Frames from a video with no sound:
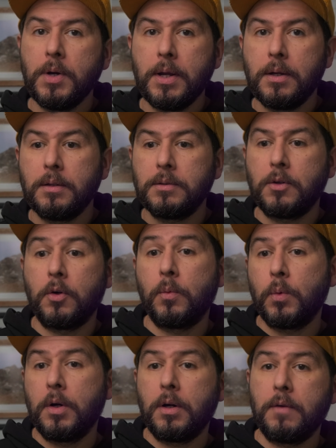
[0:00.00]
else or
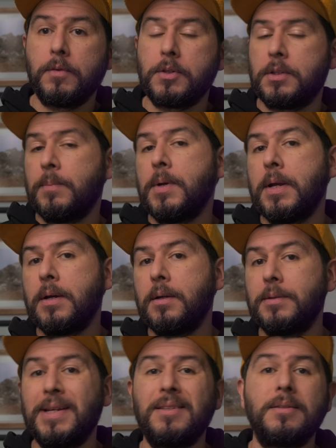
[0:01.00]
work for someone
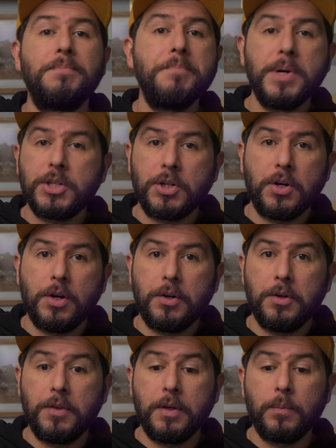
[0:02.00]
else, it's much
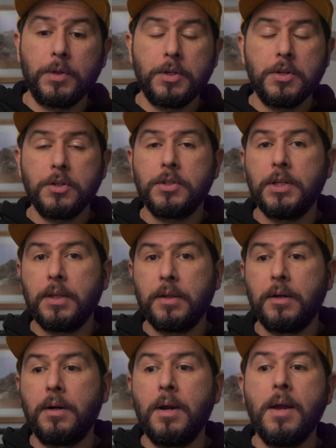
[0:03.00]
harder than when you're sitting
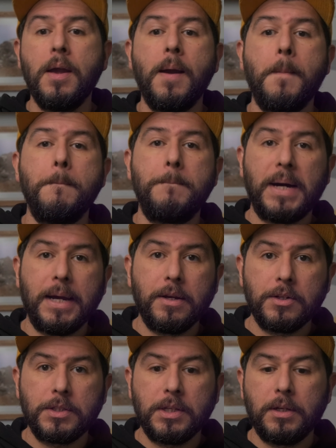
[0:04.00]
there by
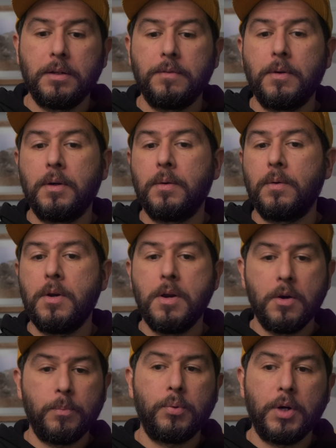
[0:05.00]
yourself,
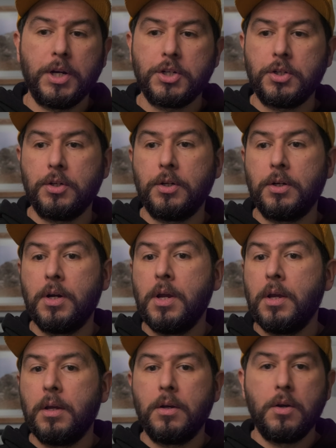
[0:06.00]
no pressure,
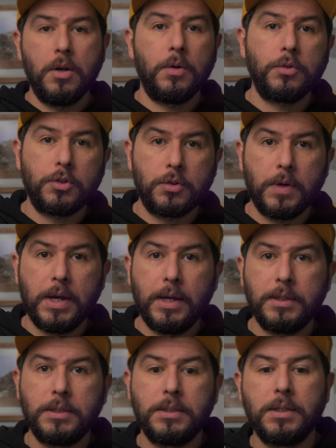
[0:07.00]
no
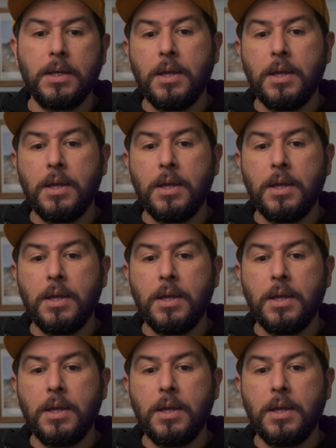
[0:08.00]
stress,